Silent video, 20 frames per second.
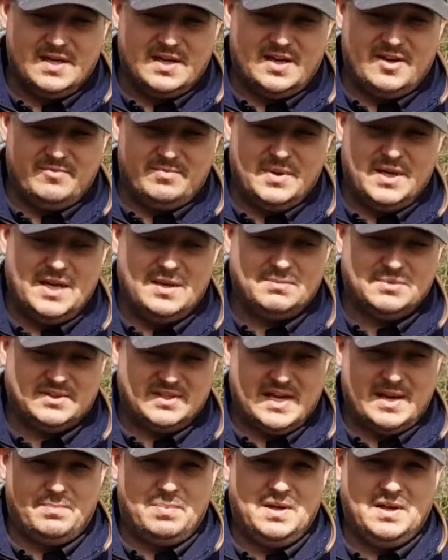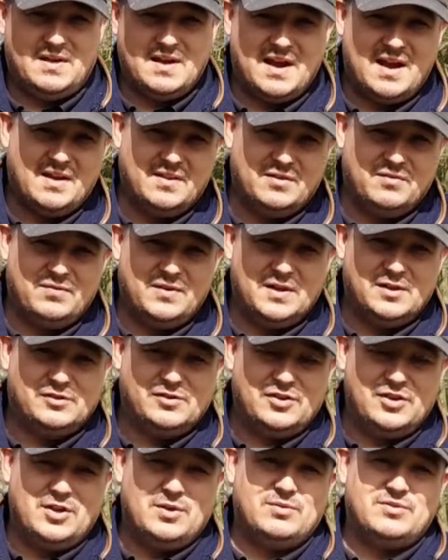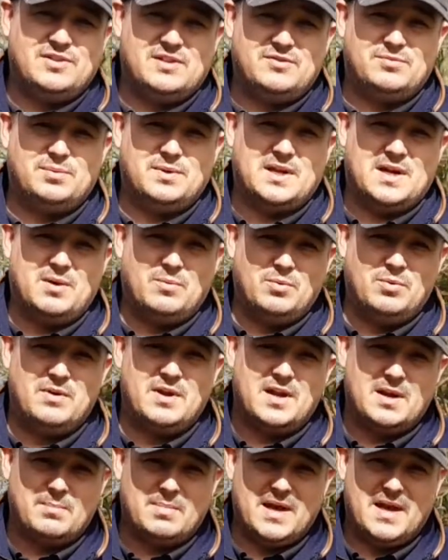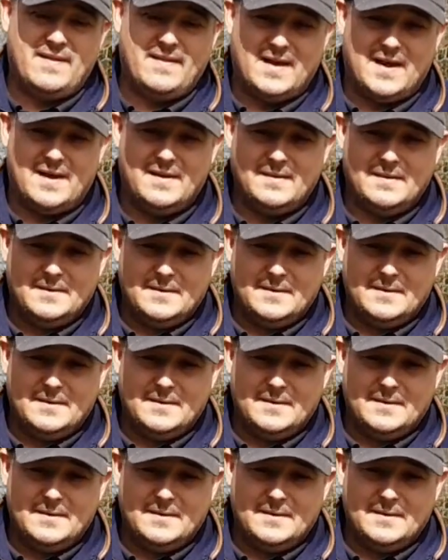I've been able to happily go out in the field and use this without worrying about that,